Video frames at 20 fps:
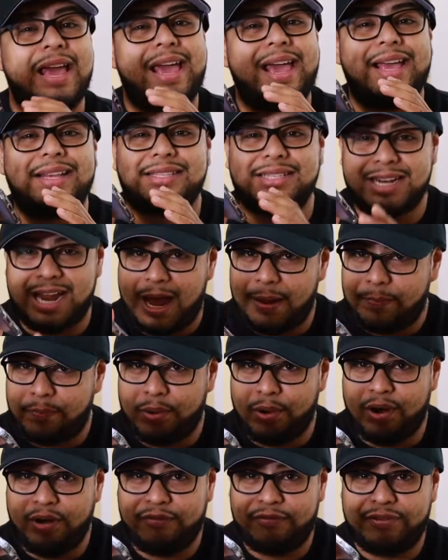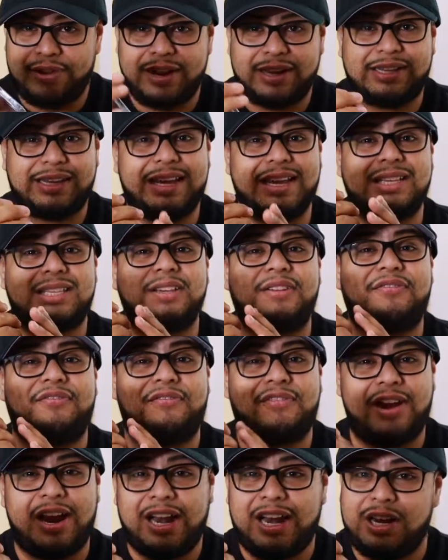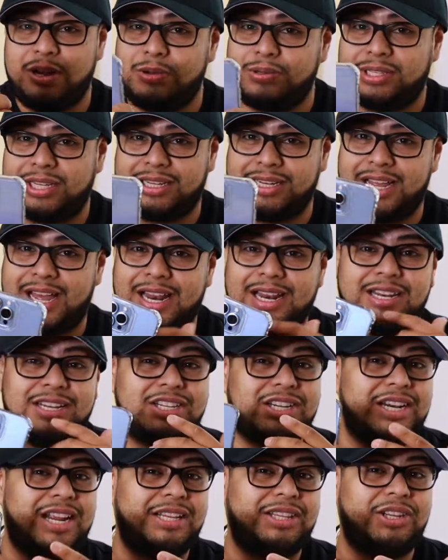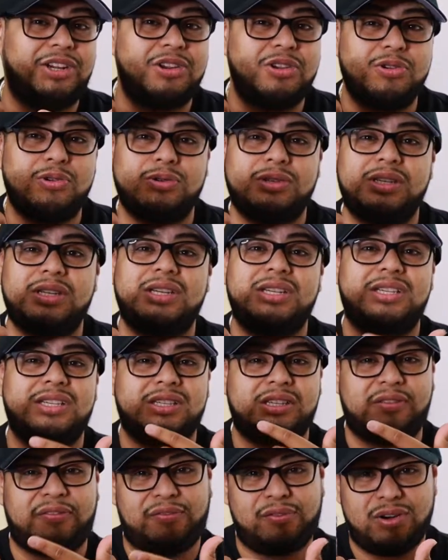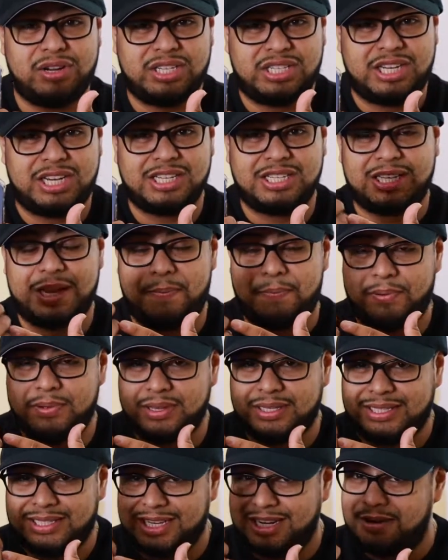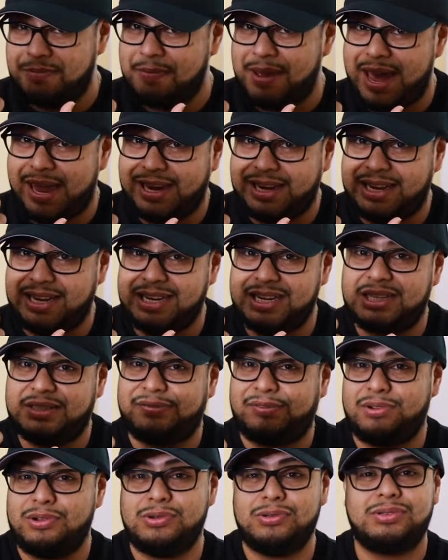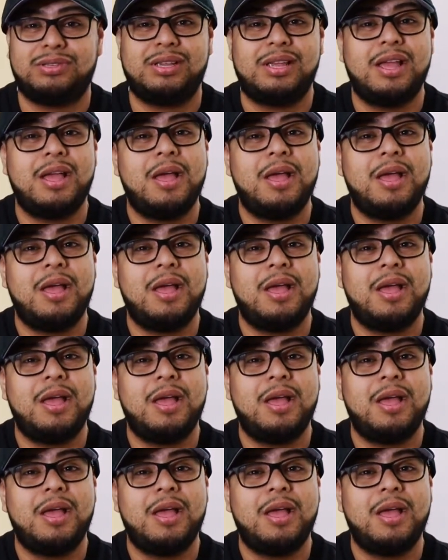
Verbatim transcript: It's not perfect. It's a fairly new technology that they're using. This is the first years they put cinematic in these phones,